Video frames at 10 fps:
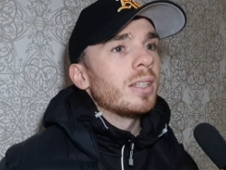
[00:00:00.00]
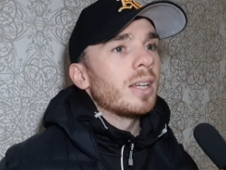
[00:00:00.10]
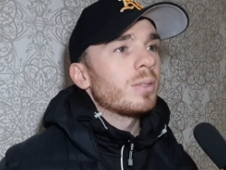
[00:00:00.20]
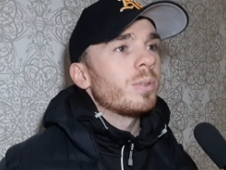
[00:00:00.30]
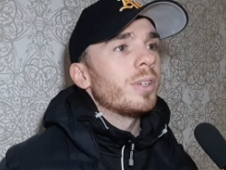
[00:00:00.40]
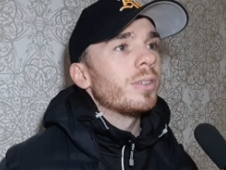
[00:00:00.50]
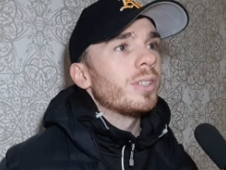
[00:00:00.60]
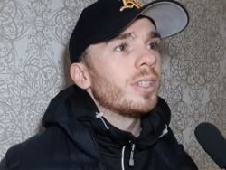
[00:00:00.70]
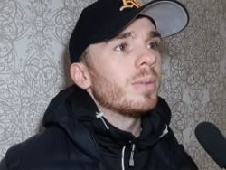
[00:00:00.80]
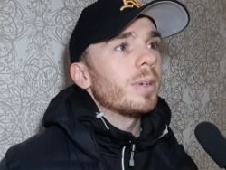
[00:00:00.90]
that's where you're going to
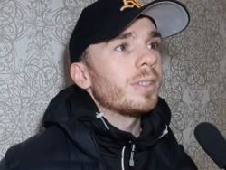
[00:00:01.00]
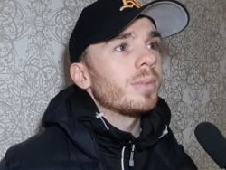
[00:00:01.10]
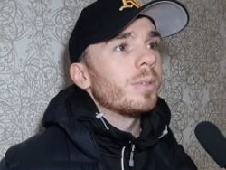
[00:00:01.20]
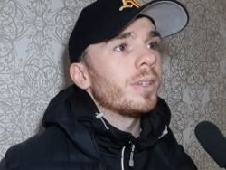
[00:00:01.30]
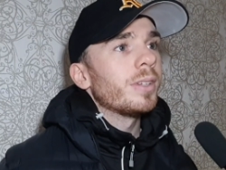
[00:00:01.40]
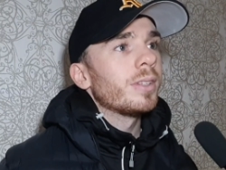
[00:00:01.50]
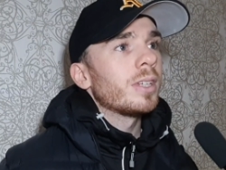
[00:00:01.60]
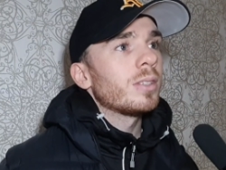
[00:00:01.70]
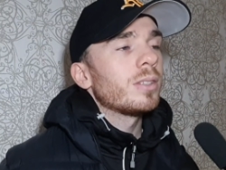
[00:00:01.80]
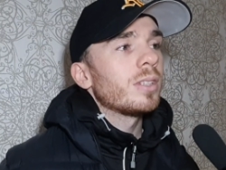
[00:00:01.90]
see the best of me.
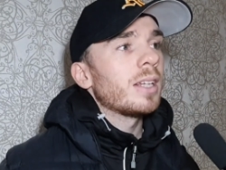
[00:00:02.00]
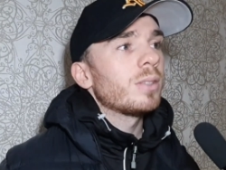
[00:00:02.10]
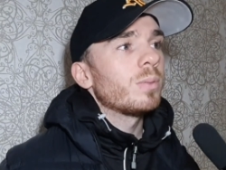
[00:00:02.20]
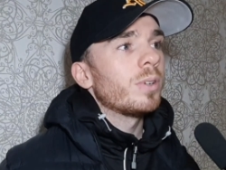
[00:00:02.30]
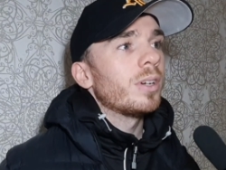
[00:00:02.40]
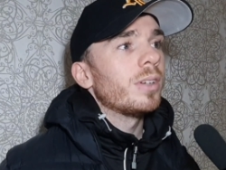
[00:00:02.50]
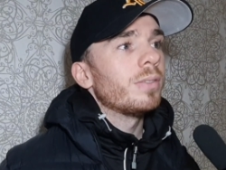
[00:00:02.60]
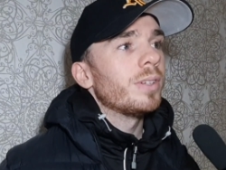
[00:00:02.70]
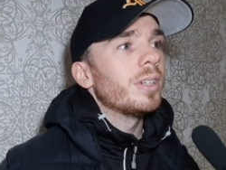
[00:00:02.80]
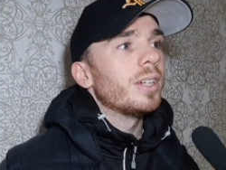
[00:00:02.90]
That's where I'll
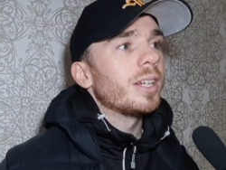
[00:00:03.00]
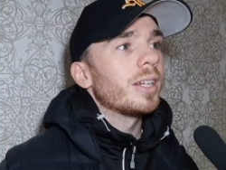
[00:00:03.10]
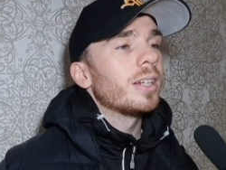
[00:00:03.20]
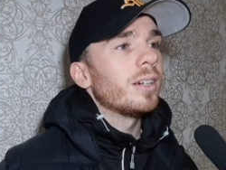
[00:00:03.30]
feel like